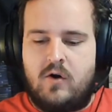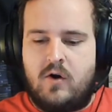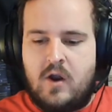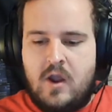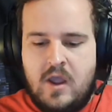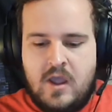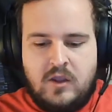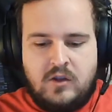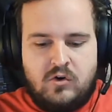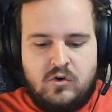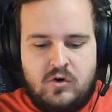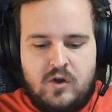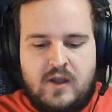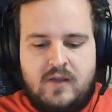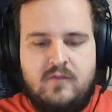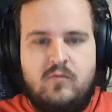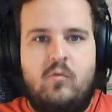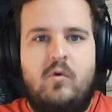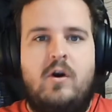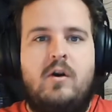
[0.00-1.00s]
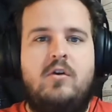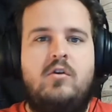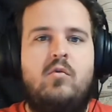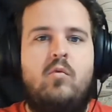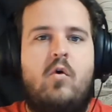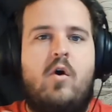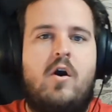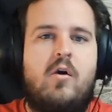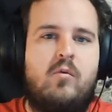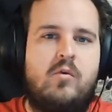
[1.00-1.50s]
or you're not where
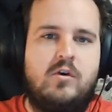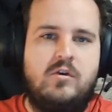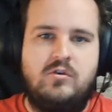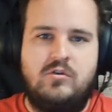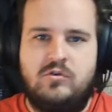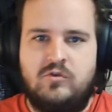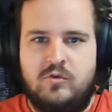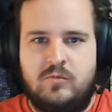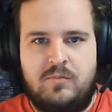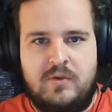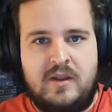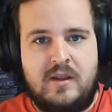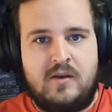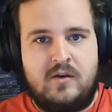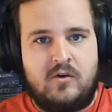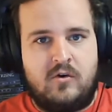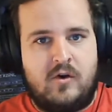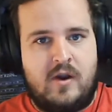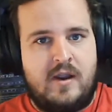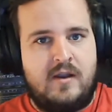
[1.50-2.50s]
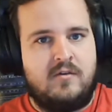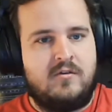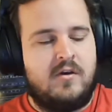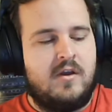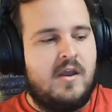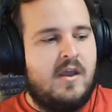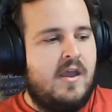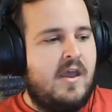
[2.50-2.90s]
you are where you should be in your age.